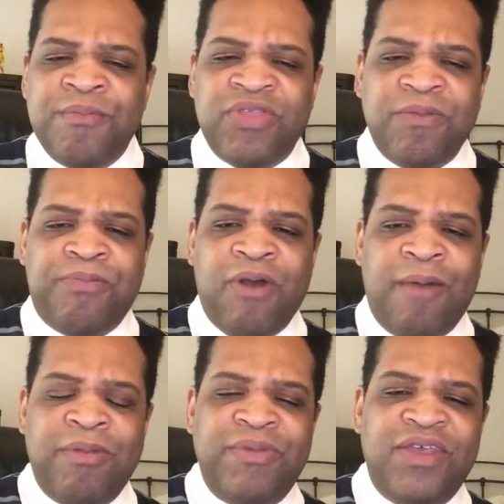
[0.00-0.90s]
But the
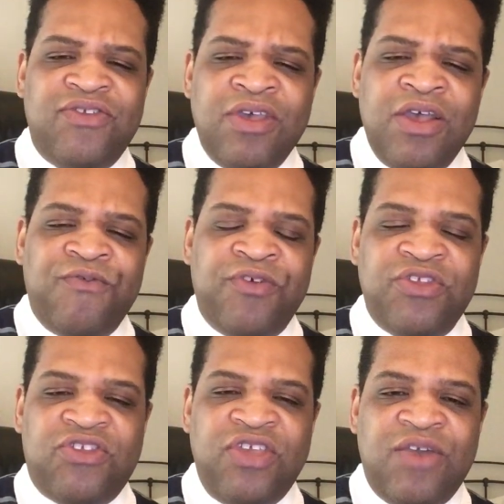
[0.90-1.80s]
problem is, for
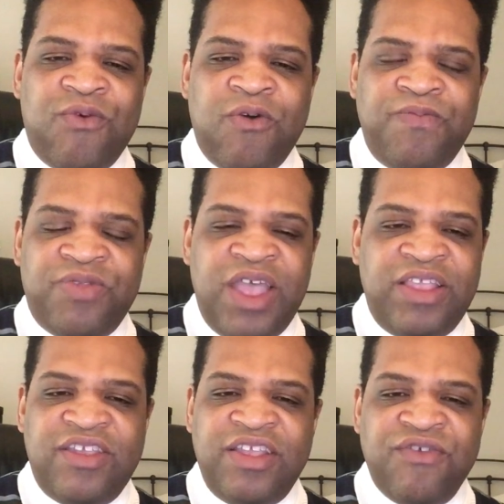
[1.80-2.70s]
the sequel, they
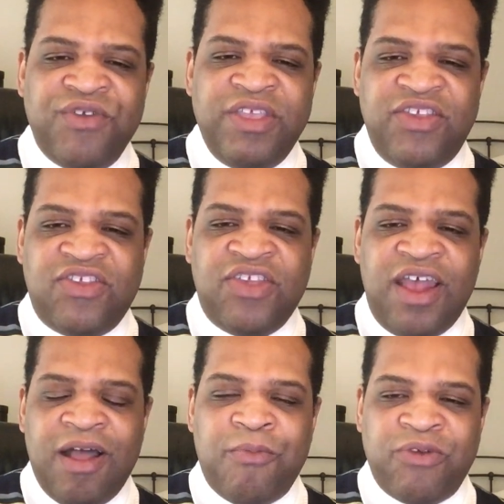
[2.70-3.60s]
didn't really
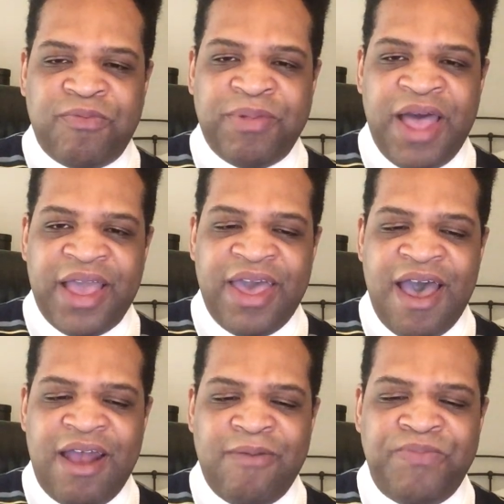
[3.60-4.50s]
set up with Black
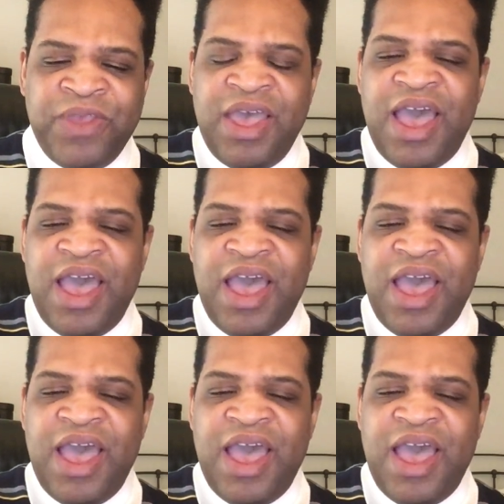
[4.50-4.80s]
Adam,